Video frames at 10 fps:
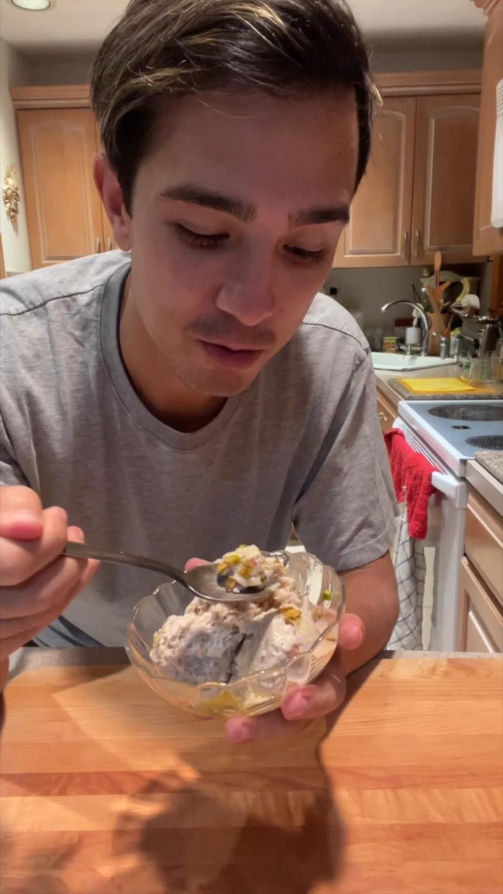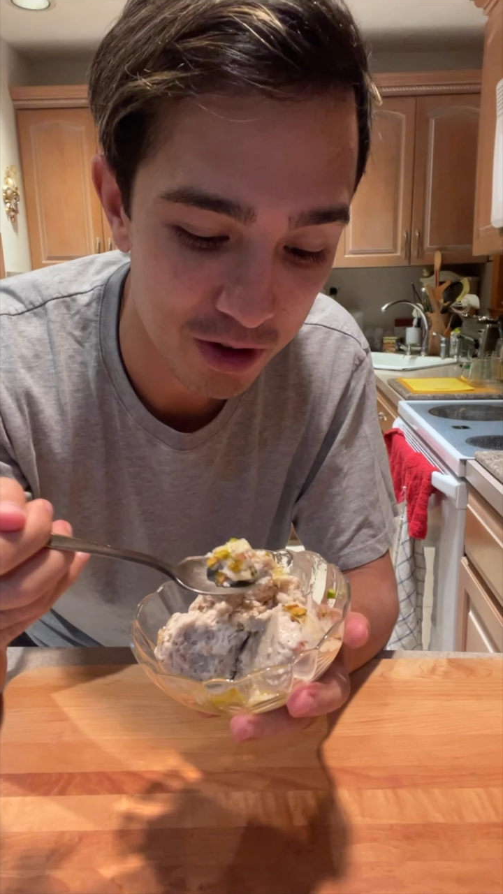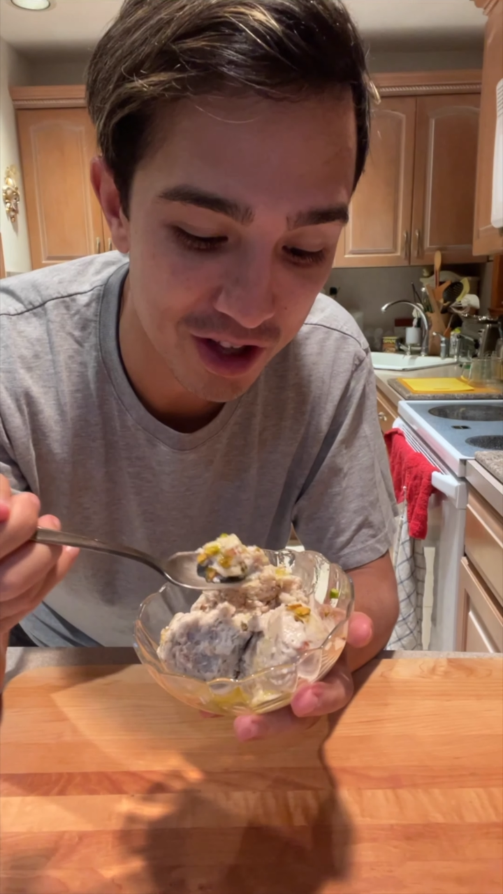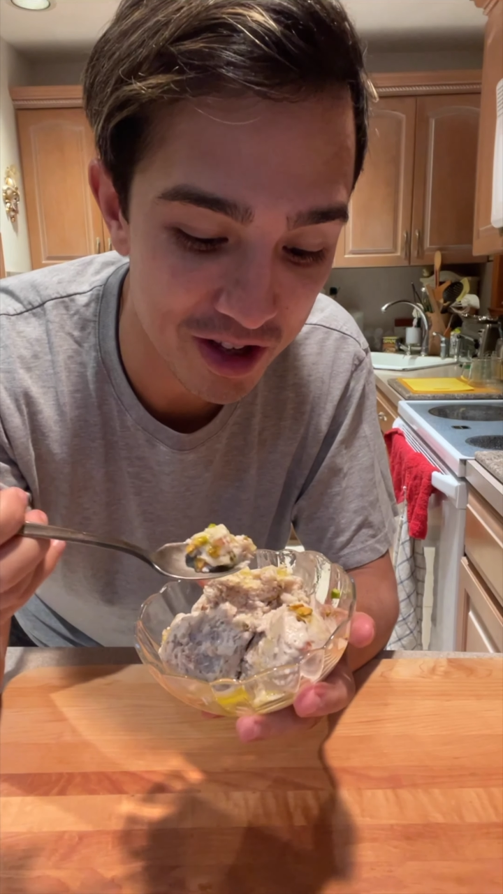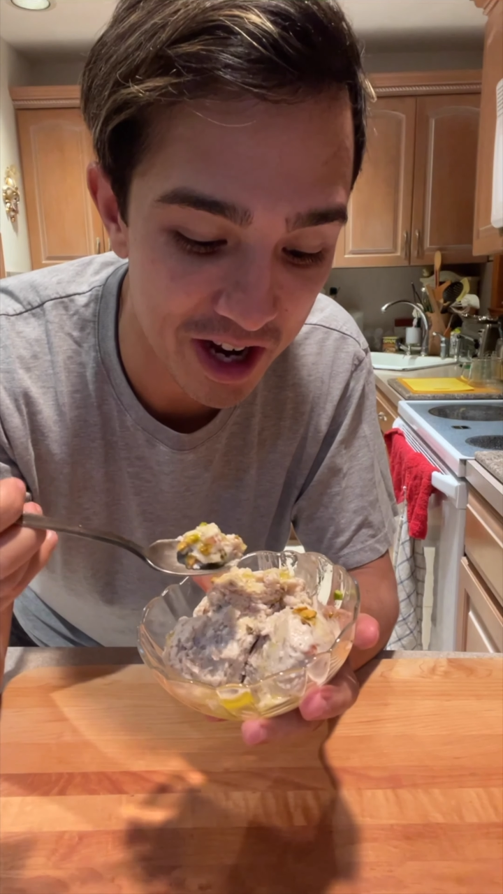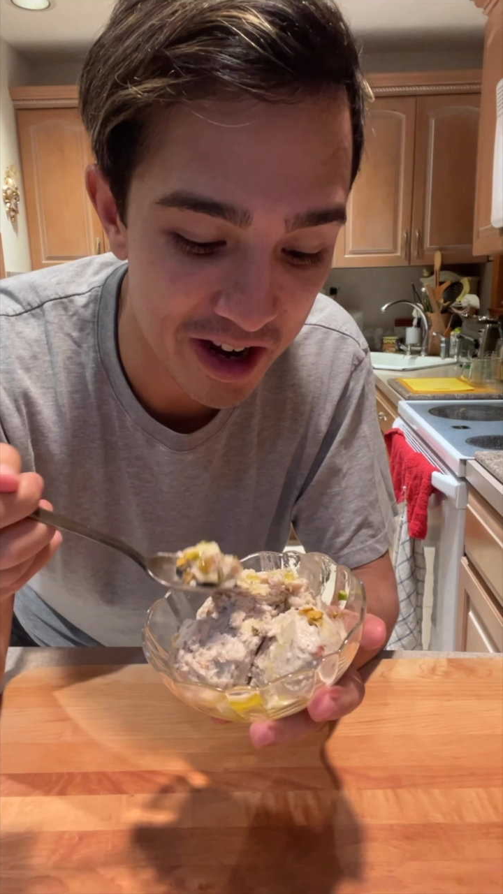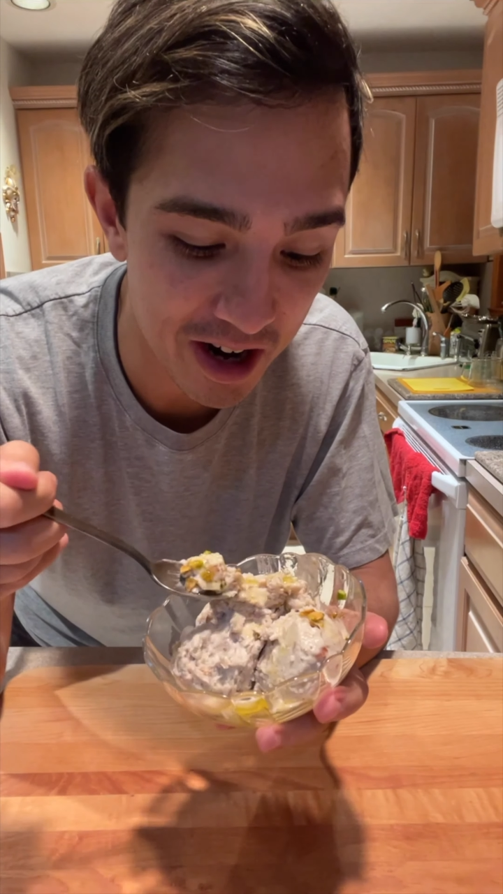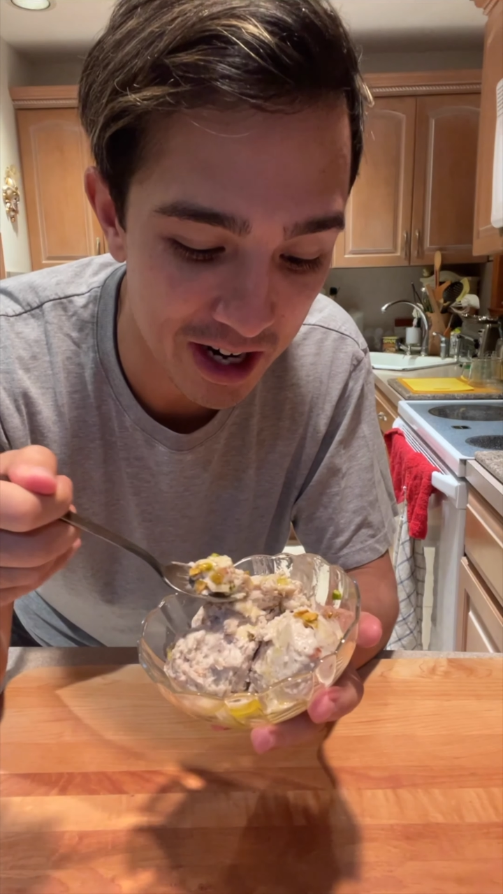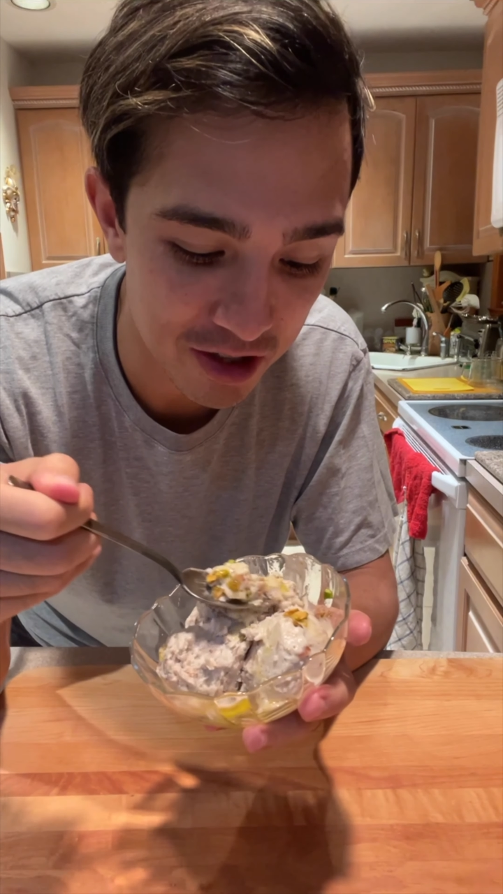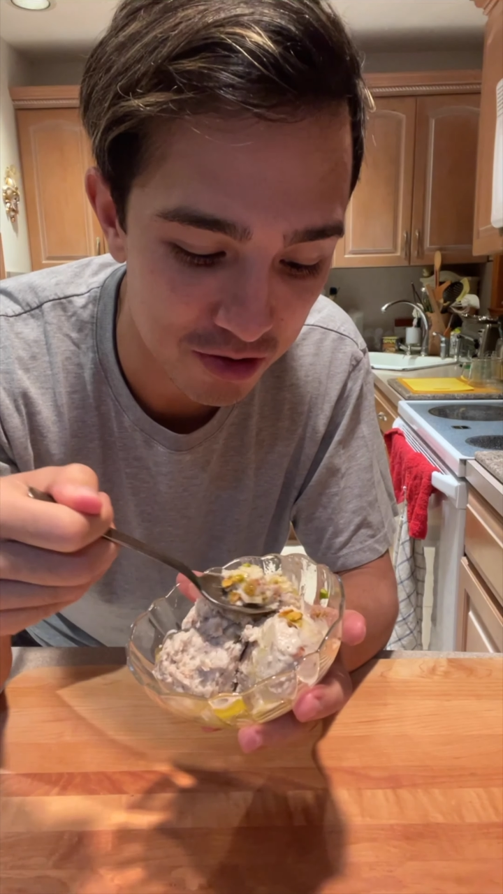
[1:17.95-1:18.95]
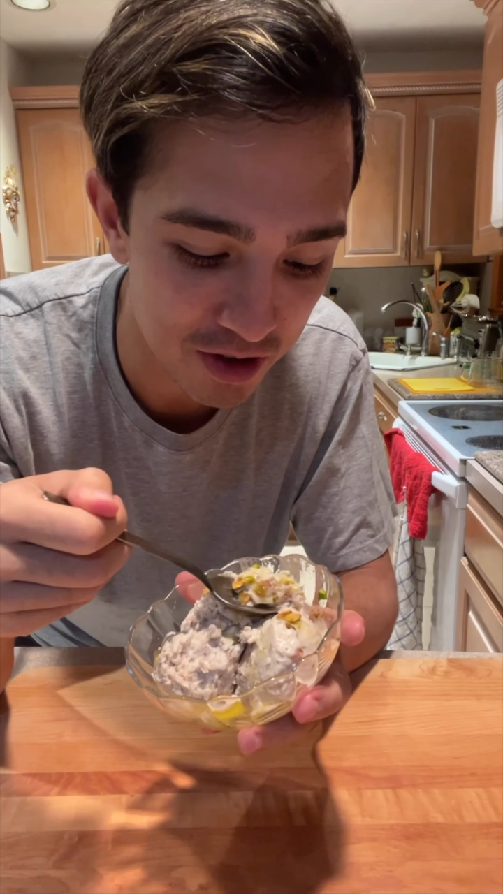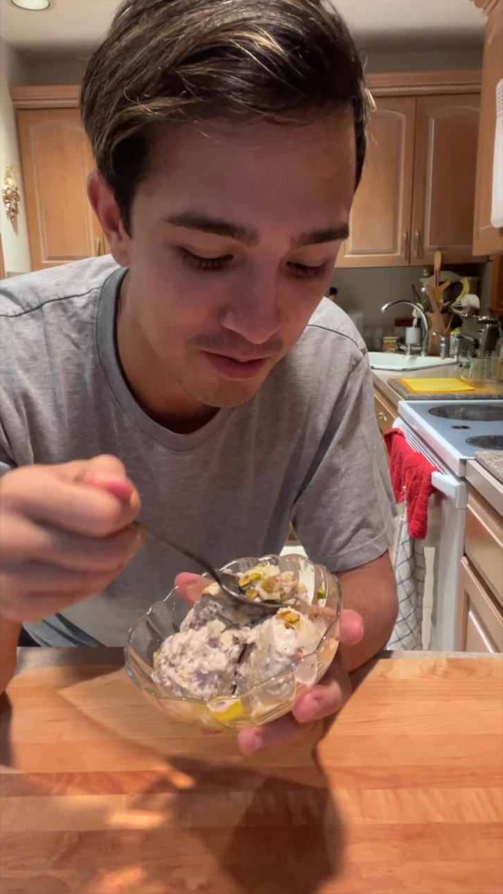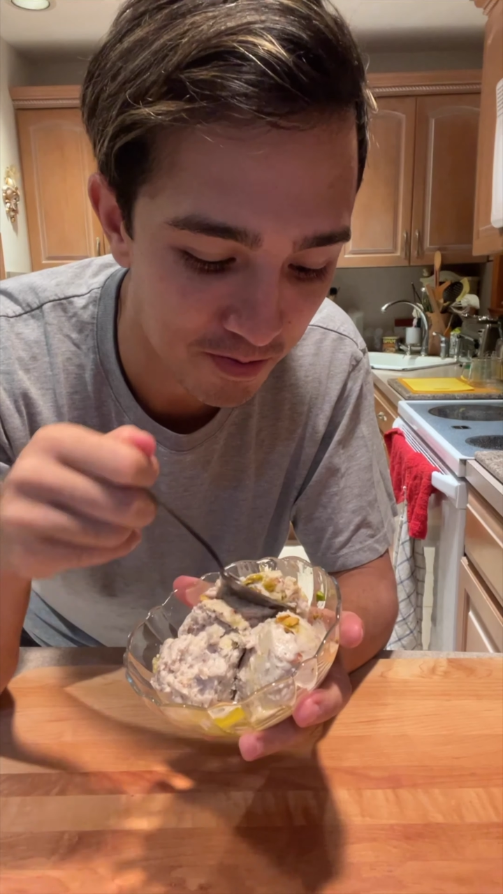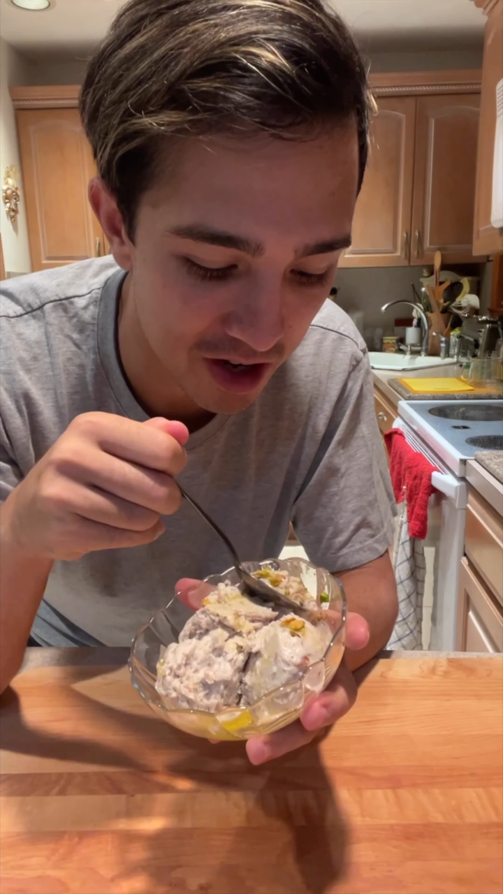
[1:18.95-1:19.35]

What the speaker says: with the date ice cream.